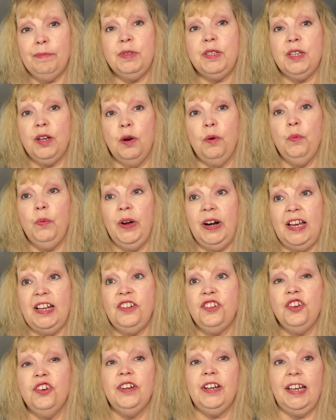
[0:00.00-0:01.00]
So when I
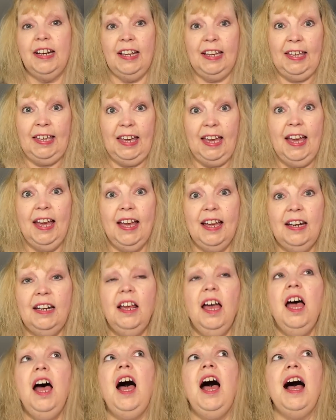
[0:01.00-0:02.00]
took it again,